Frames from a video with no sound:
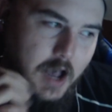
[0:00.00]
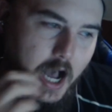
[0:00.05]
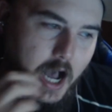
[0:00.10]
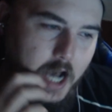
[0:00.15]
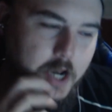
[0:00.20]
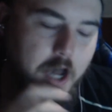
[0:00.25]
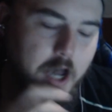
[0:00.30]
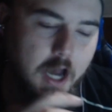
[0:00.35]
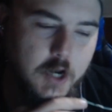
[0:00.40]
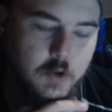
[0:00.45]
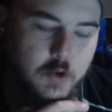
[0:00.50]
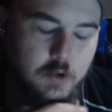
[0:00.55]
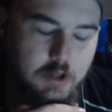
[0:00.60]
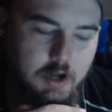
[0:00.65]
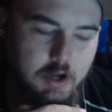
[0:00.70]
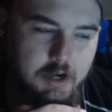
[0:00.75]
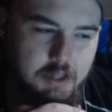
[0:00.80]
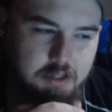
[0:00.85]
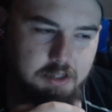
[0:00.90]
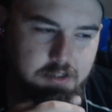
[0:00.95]
I, I, knew a
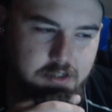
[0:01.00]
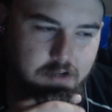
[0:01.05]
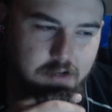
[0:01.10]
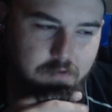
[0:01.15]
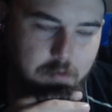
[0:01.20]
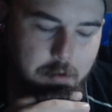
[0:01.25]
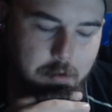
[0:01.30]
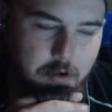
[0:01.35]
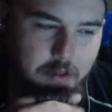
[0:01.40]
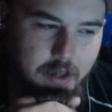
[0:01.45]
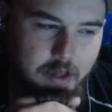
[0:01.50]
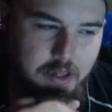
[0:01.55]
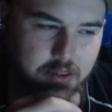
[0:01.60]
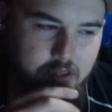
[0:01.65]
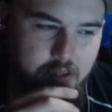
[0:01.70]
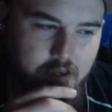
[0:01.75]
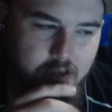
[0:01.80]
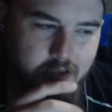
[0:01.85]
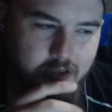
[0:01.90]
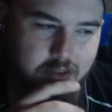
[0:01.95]
lot of the stuff about like
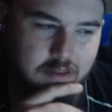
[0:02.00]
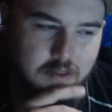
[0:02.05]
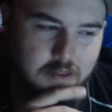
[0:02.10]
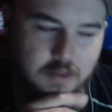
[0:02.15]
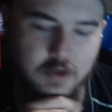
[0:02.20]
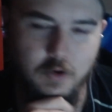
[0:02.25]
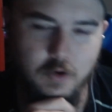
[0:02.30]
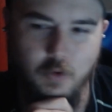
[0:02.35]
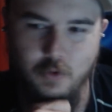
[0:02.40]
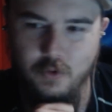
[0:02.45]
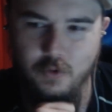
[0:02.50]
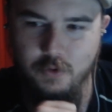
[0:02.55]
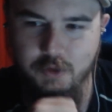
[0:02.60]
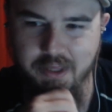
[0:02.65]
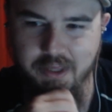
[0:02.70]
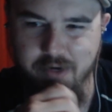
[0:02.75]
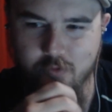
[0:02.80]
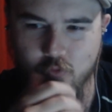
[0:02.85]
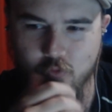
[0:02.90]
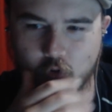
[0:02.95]
the the old
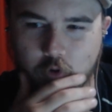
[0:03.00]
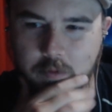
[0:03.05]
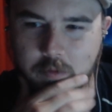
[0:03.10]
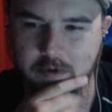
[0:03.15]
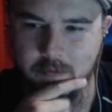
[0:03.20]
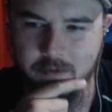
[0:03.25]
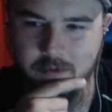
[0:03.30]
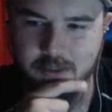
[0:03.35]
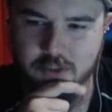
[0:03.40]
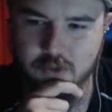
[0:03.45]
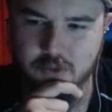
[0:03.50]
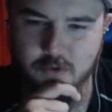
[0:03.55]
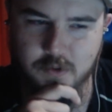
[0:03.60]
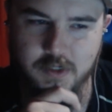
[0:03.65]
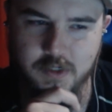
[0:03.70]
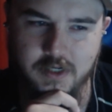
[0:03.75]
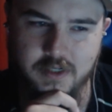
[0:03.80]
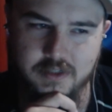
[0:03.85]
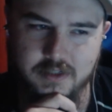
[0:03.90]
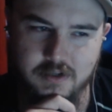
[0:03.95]
like Roman
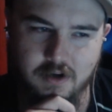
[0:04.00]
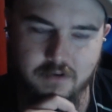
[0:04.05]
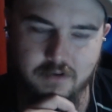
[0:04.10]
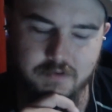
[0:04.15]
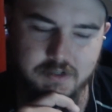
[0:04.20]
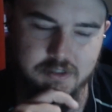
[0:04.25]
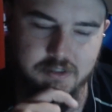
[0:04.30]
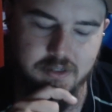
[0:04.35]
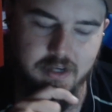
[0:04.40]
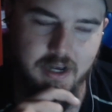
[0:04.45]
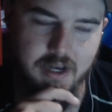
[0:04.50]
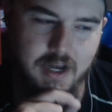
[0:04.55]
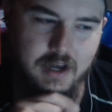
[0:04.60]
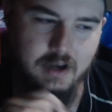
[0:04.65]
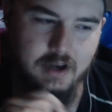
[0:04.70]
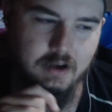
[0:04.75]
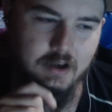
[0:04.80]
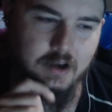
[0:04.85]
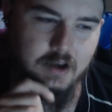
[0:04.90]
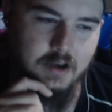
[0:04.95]
mysteries, and obviously,
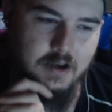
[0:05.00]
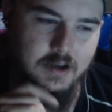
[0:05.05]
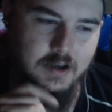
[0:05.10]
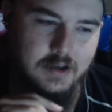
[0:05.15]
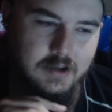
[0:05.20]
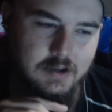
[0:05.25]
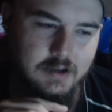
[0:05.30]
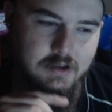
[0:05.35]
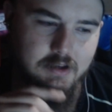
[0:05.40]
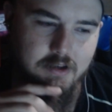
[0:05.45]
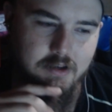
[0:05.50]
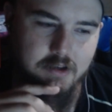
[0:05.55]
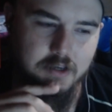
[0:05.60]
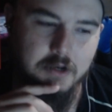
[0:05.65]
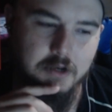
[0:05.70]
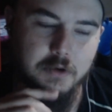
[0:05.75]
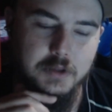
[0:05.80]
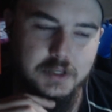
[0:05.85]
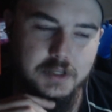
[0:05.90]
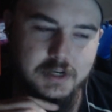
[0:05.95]
uh, you
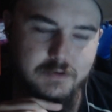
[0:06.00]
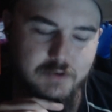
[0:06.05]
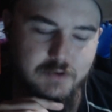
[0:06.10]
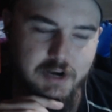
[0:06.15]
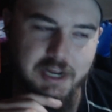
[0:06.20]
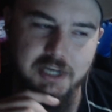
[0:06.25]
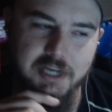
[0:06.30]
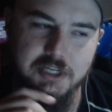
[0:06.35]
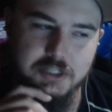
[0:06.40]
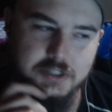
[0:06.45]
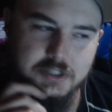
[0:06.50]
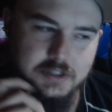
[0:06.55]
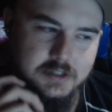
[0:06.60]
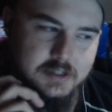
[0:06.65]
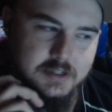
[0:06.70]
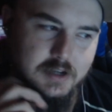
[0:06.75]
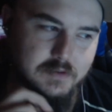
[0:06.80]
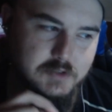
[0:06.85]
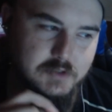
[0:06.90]
know, the different ages and stuff.